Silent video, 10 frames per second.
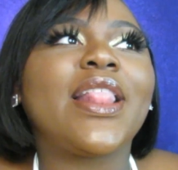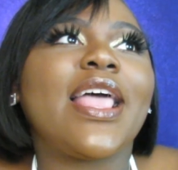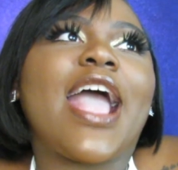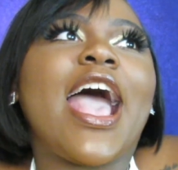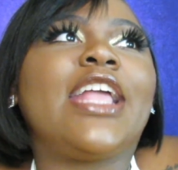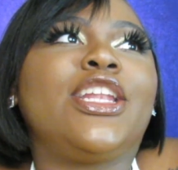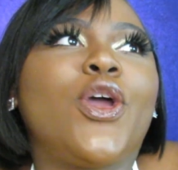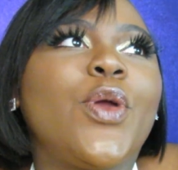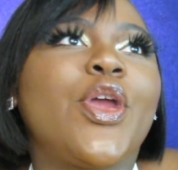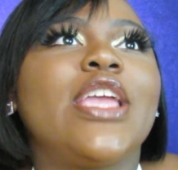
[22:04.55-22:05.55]
Like, I
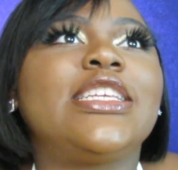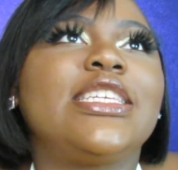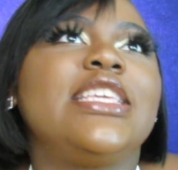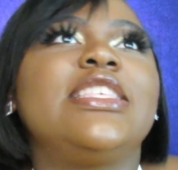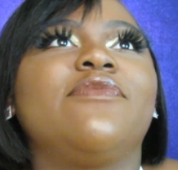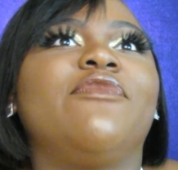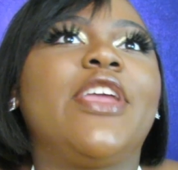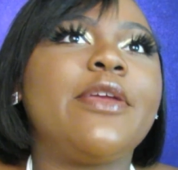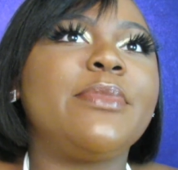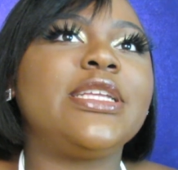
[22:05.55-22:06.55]
know her, and she's
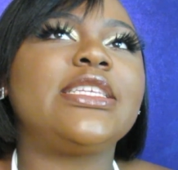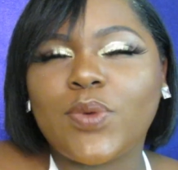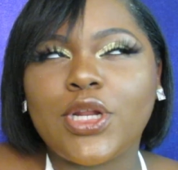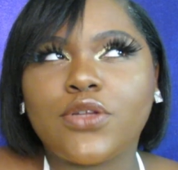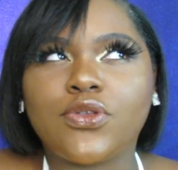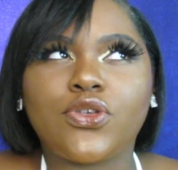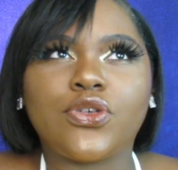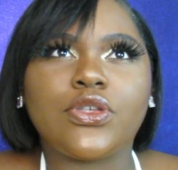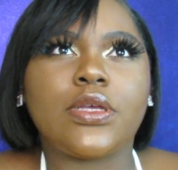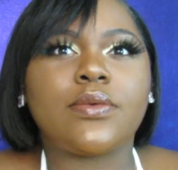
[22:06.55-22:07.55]
very much one of those
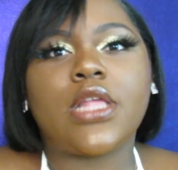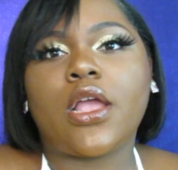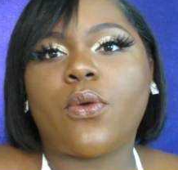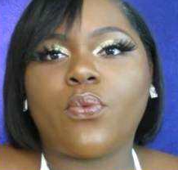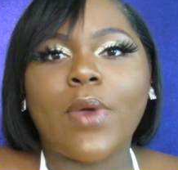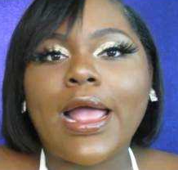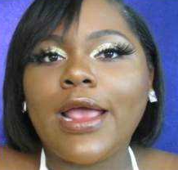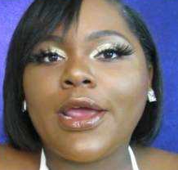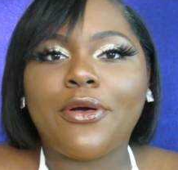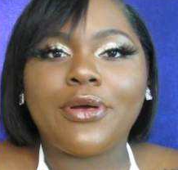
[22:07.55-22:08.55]
girls that was like
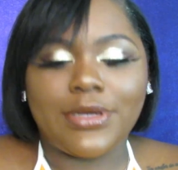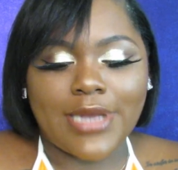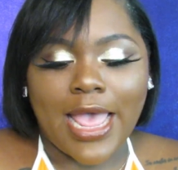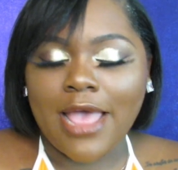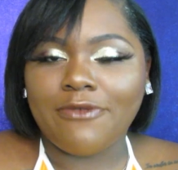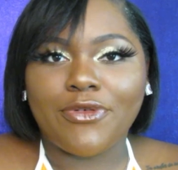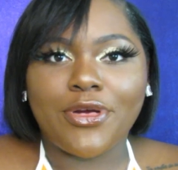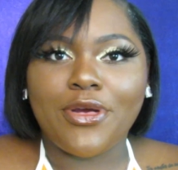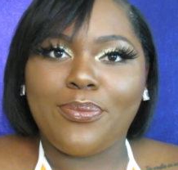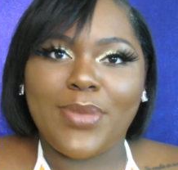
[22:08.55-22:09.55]
ride or die for
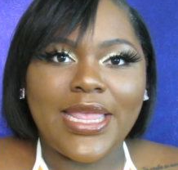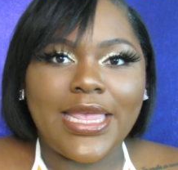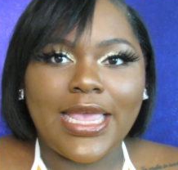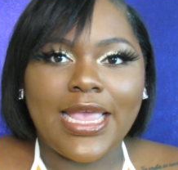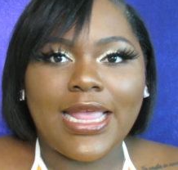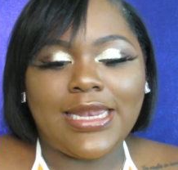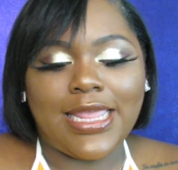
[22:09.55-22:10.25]
her man,